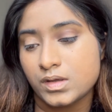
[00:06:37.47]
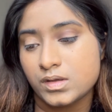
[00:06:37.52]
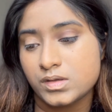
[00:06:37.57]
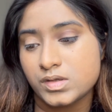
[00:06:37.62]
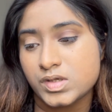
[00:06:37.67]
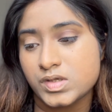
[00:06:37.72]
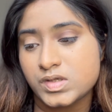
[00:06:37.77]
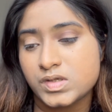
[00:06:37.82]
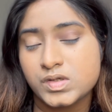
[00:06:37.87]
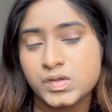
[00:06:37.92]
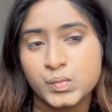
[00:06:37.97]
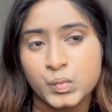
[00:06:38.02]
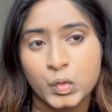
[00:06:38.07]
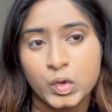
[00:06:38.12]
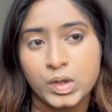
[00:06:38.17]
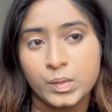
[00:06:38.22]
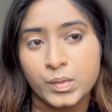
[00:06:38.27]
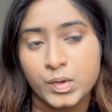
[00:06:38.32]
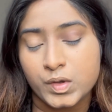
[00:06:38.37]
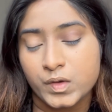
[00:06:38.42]
just a
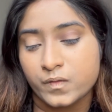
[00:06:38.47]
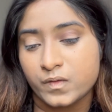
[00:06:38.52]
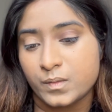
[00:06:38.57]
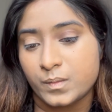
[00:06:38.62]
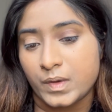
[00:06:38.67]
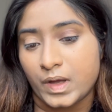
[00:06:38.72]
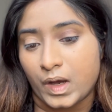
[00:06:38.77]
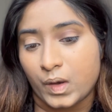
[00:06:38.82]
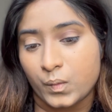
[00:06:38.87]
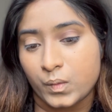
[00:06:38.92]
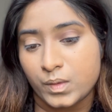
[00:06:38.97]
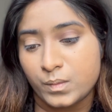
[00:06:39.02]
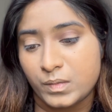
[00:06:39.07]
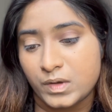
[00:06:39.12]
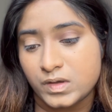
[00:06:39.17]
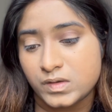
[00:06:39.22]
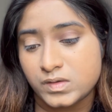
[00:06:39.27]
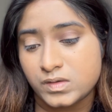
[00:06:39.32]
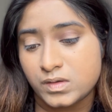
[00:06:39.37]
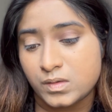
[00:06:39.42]
small amount of the black one,
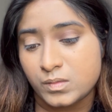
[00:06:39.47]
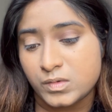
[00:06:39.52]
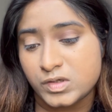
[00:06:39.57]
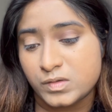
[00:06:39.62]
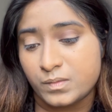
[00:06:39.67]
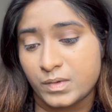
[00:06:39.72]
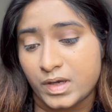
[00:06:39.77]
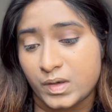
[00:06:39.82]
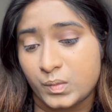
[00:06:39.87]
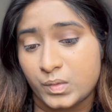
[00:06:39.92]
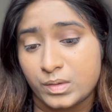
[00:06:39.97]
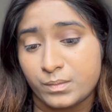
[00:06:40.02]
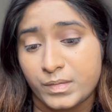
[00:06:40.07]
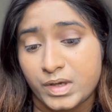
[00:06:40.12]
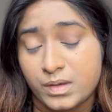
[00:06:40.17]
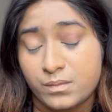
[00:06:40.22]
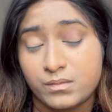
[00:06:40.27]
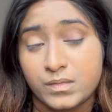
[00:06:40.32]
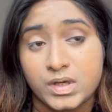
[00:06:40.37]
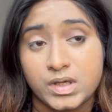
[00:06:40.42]
because too much black will
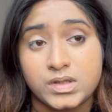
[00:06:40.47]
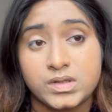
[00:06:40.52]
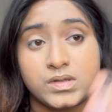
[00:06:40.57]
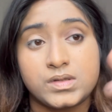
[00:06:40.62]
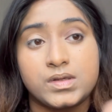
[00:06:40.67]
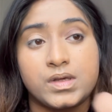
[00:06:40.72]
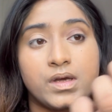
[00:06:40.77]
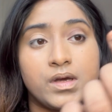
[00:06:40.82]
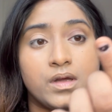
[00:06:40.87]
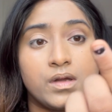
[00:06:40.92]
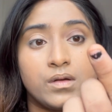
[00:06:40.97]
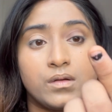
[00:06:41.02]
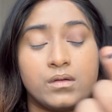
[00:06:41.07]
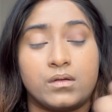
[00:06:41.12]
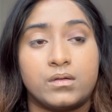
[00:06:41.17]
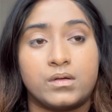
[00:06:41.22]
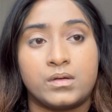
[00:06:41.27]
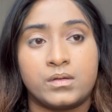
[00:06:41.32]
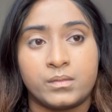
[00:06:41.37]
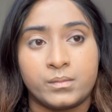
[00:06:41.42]
make my skin
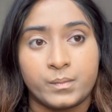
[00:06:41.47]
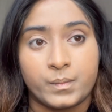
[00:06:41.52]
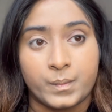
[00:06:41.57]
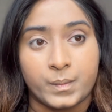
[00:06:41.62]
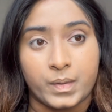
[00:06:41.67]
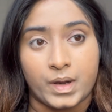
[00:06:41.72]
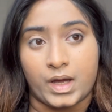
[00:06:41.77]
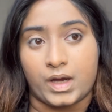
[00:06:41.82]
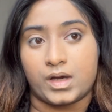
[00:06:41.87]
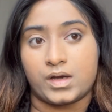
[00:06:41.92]
look black.